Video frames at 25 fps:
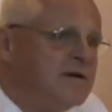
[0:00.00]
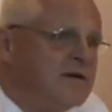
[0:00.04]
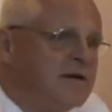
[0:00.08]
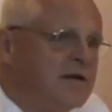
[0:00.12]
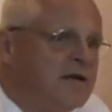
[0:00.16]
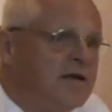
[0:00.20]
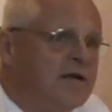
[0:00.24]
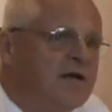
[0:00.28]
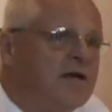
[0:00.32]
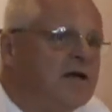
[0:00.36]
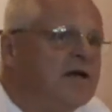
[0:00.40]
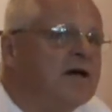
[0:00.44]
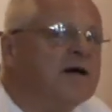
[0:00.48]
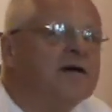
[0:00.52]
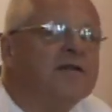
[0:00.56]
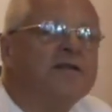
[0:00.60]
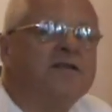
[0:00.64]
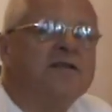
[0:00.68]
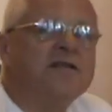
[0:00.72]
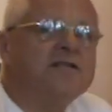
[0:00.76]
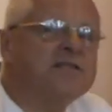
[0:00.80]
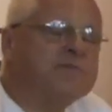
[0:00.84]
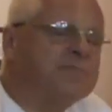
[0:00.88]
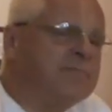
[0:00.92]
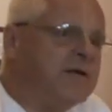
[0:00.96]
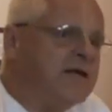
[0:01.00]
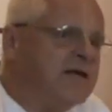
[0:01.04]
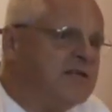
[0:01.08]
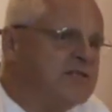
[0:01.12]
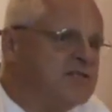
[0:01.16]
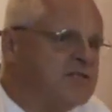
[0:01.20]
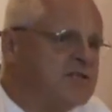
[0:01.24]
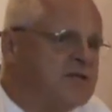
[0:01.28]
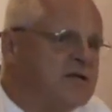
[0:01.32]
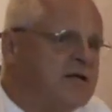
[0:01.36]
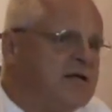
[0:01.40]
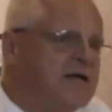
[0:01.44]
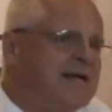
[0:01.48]
Here, this
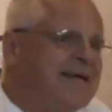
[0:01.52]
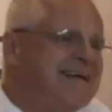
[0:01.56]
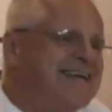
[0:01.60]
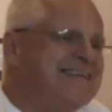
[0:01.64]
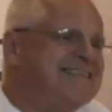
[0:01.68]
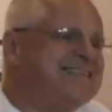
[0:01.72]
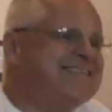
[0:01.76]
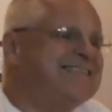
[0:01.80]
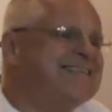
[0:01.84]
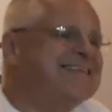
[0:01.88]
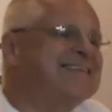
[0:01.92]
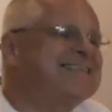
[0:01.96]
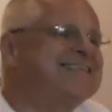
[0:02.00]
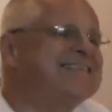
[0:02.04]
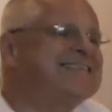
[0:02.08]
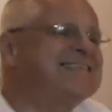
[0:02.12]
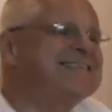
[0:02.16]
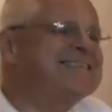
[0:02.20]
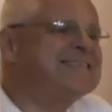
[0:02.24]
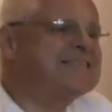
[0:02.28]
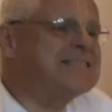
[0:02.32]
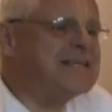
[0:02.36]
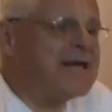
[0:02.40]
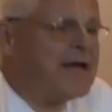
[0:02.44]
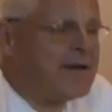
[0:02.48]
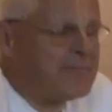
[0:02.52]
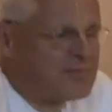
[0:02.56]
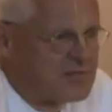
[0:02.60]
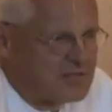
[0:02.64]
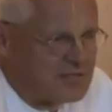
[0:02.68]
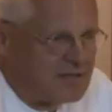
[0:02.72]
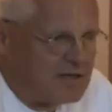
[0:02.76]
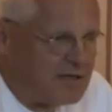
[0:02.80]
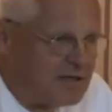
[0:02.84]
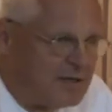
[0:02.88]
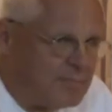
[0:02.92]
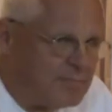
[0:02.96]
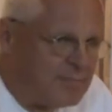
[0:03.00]
place, is
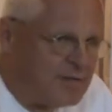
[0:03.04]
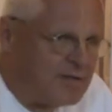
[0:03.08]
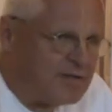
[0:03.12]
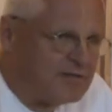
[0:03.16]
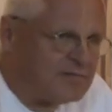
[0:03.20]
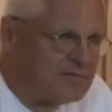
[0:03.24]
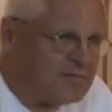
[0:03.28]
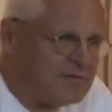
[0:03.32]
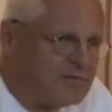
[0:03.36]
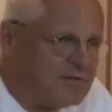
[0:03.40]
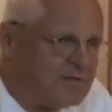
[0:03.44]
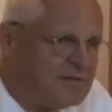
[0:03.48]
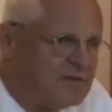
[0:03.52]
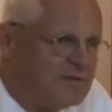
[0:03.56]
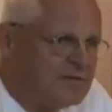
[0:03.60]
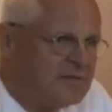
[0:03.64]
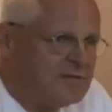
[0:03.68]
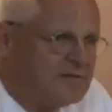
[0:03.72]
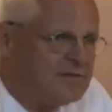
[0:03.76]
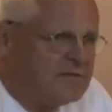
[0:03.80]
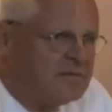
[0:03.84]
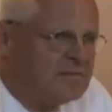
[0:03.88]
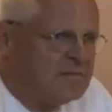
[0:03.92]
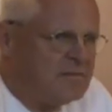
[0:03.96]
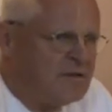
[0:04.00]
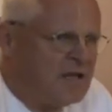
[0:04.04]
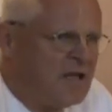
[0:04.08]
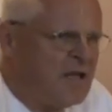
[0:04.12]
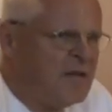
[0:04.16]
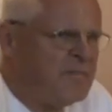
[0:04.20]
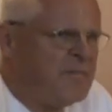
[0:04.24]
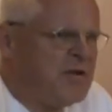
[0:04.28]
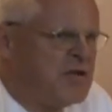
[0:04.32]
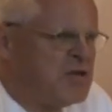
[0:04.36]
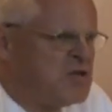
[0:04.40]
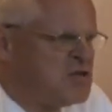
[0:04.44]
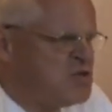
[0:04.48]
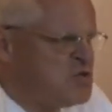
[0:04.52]
exceptionally peaceful. A little
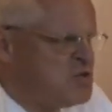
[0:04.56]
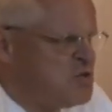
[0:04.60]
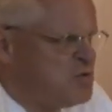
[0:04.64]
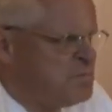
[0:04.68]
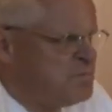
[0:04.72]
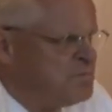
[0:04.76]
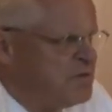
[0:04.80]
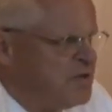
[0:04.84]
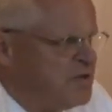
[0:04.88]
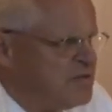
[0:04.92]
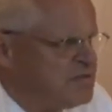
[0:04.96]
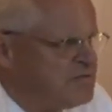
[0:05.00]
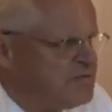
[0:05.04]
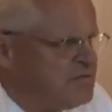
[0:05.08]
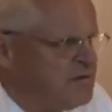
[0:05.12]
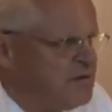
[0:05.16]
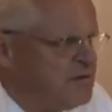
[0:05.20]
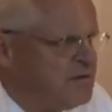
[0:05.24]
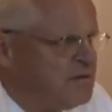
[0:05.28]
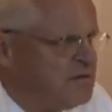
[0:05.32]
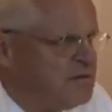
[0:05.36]
bit too peaceful.